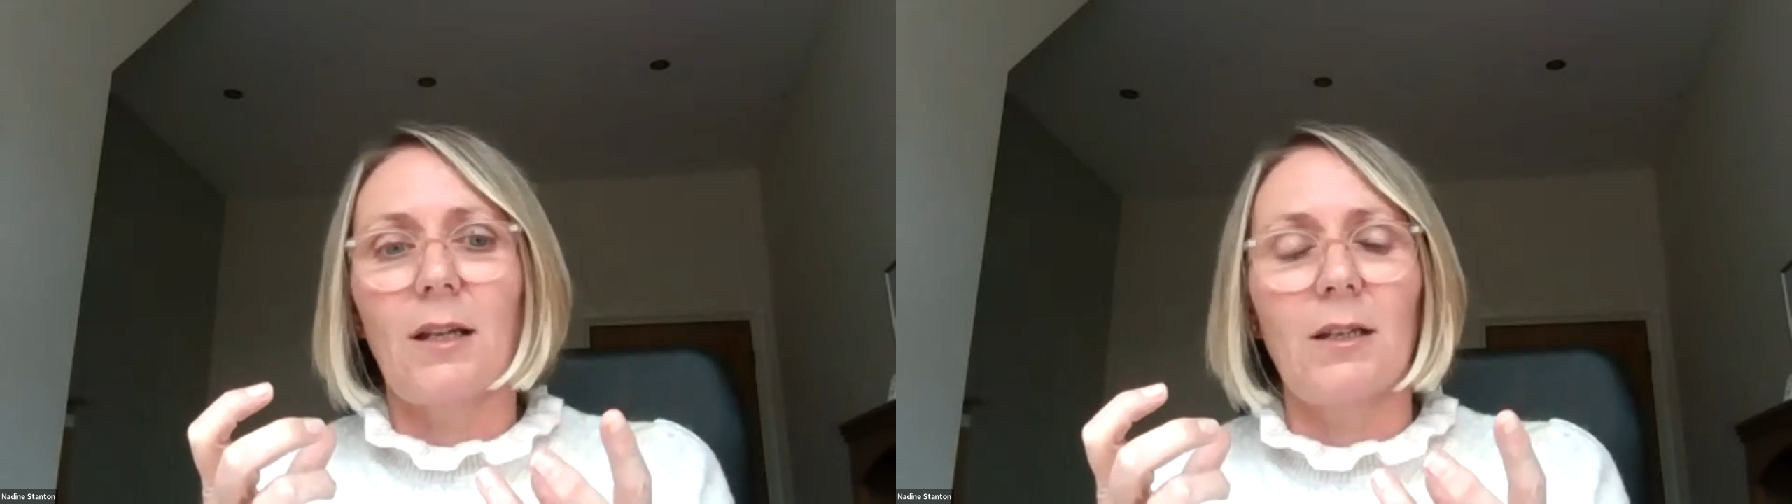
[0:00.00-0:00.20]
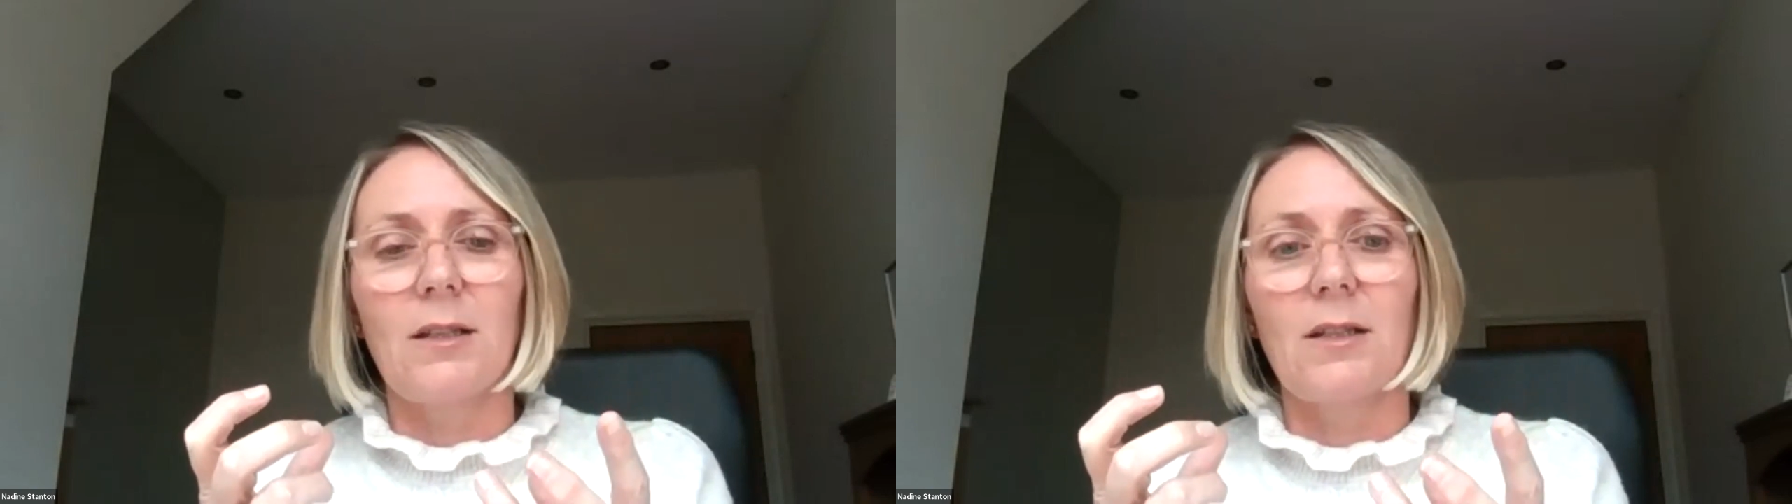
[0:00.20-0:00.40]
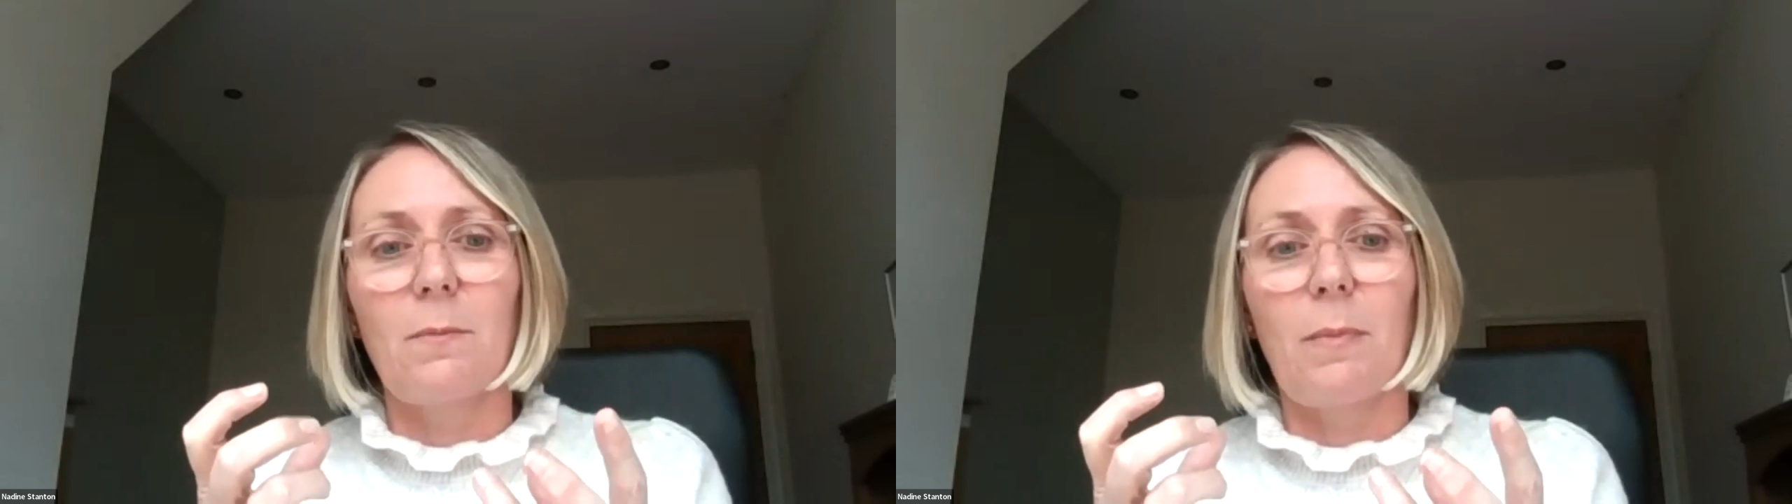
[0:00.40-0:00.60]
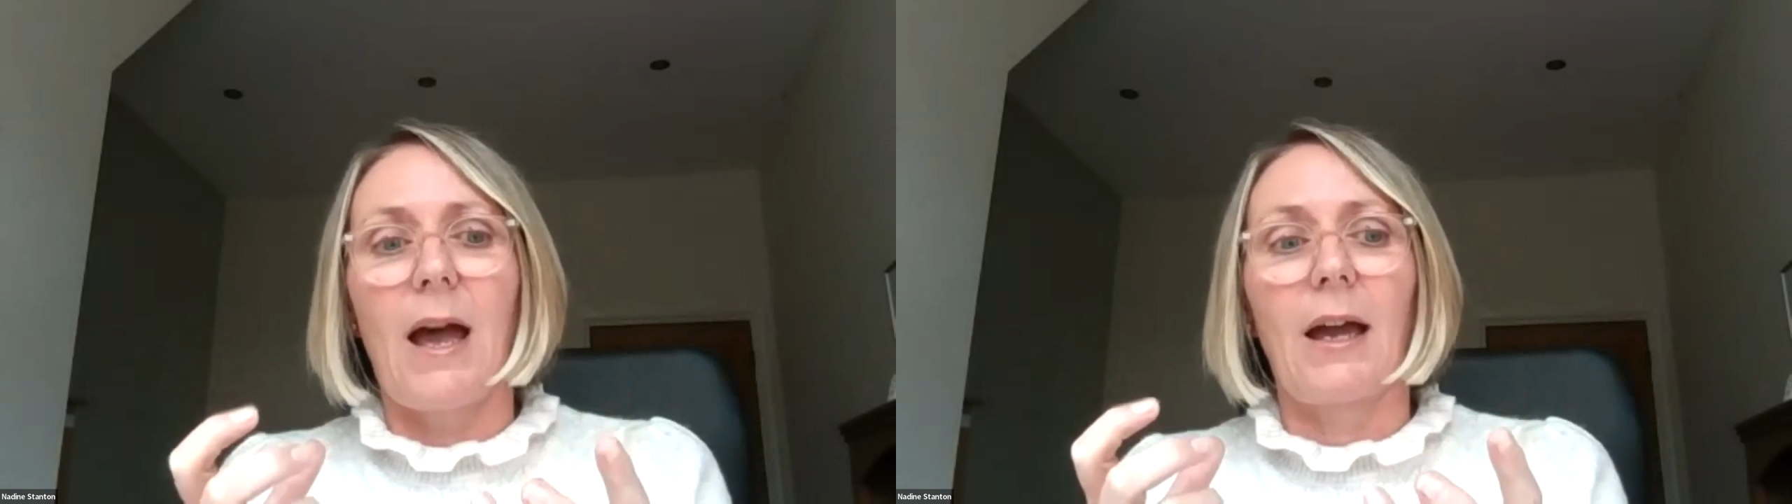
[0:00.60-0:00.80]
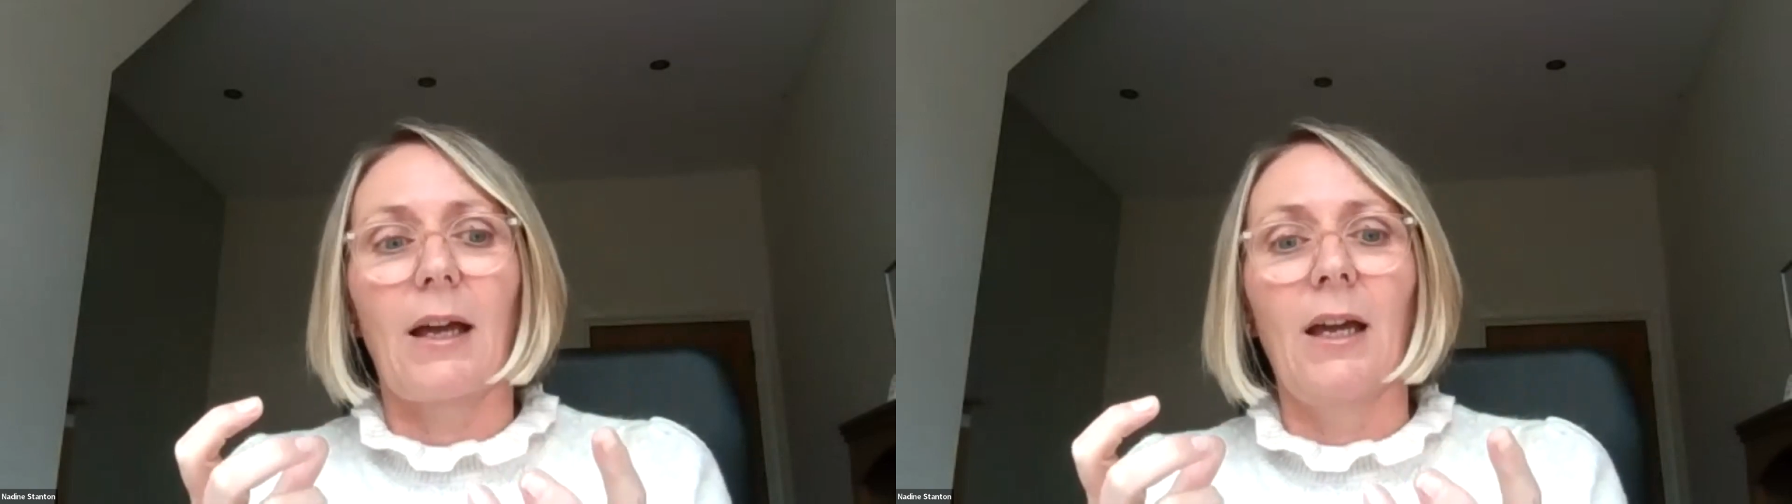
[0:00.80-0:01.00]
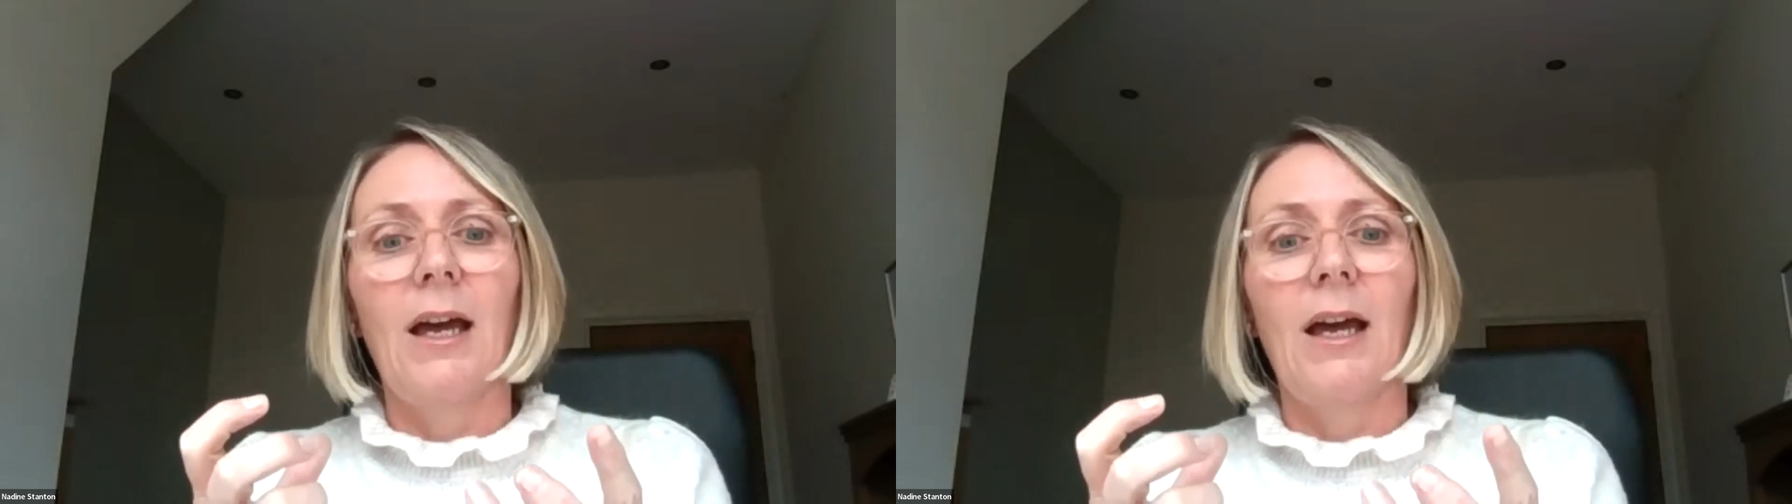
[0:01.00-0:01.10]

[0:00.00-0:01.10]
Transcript: answers back.